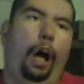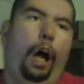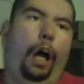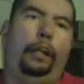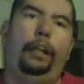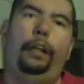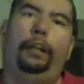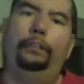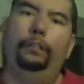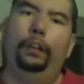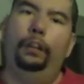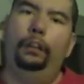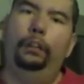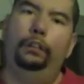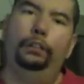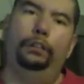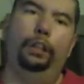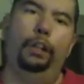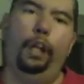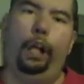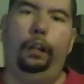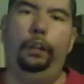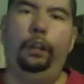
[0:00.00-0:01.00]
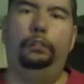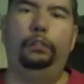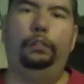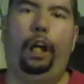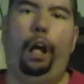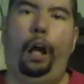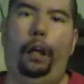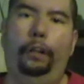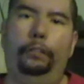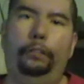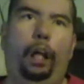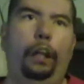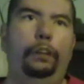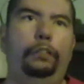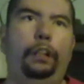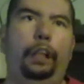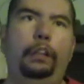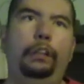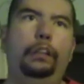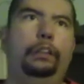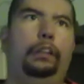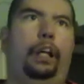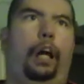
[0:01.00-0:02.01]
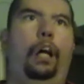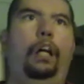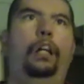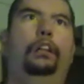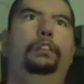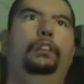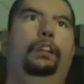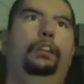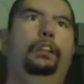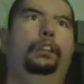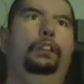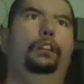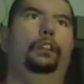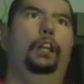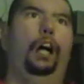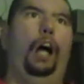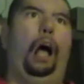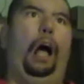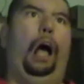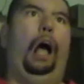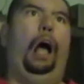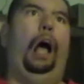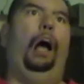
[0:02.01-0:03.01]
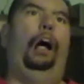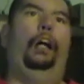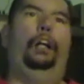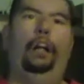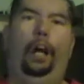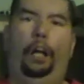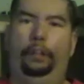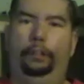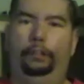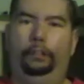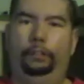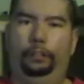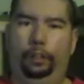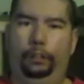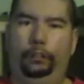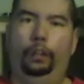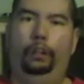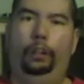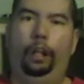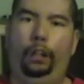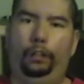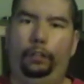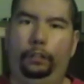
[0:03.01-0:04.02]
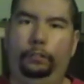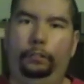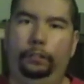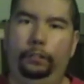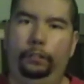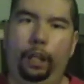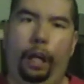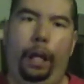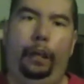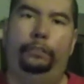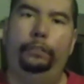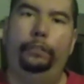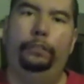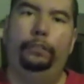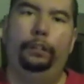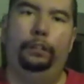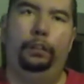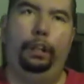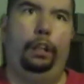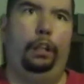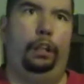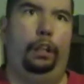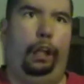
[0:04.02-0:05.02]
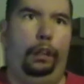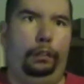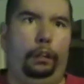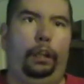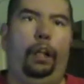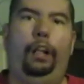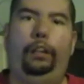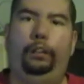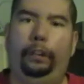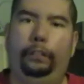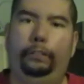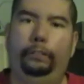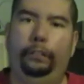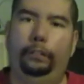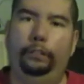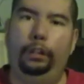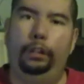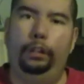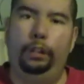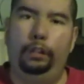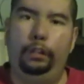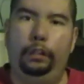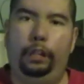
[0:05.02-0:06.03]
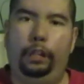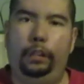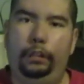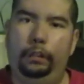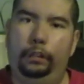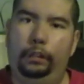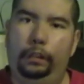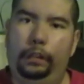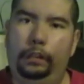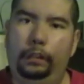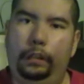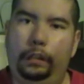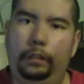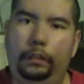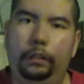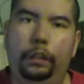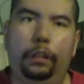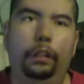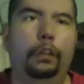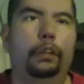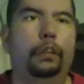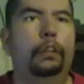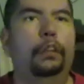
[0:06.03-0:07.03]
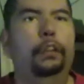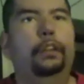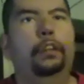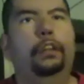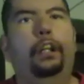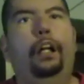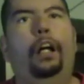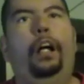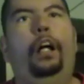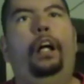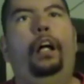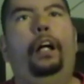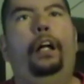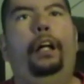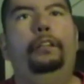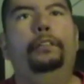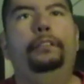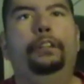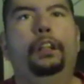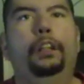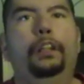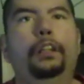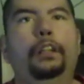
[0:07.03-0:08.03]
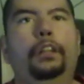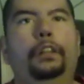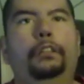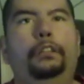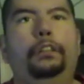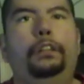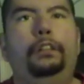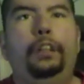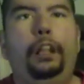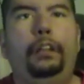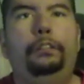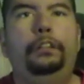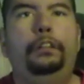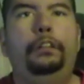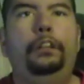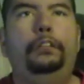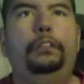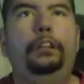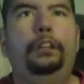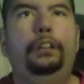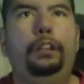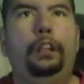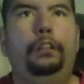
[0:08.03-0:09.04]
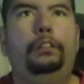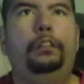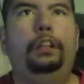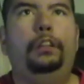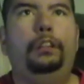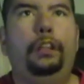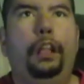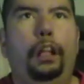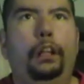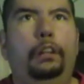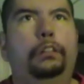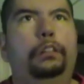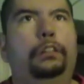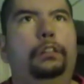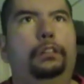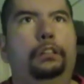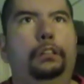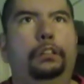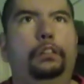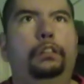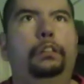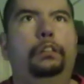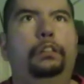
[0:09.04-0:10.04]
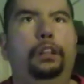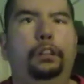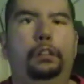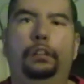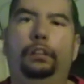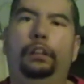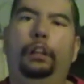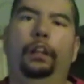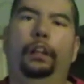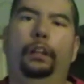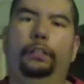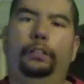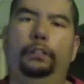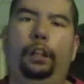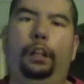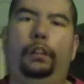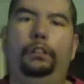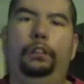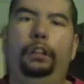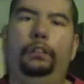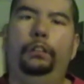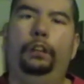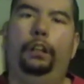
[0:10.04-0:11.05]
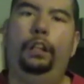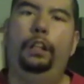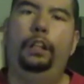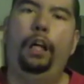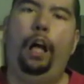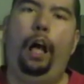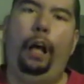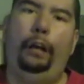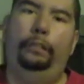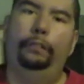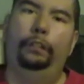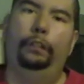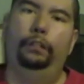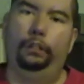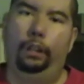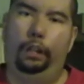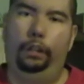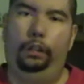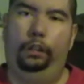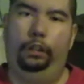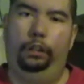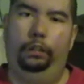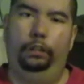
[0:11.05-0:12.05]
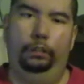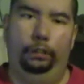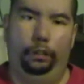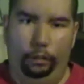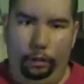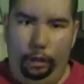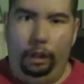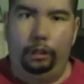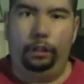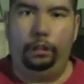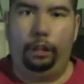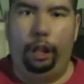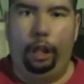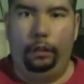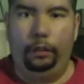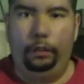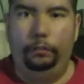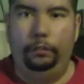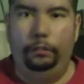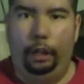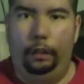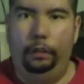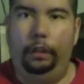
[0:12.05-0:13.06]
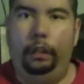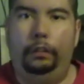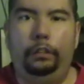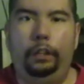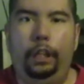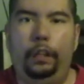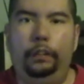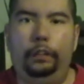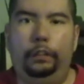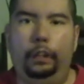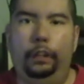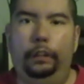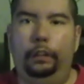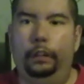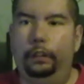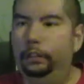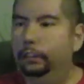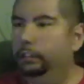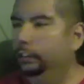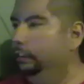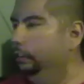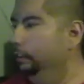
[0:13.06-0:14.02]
I give it a 3 out of 5. I'm not entirely sure how I feel about the movie. I haven't really thought about the movie since I've seen it. But definitely something that deserves a little bit of admiration just on the way that they did it.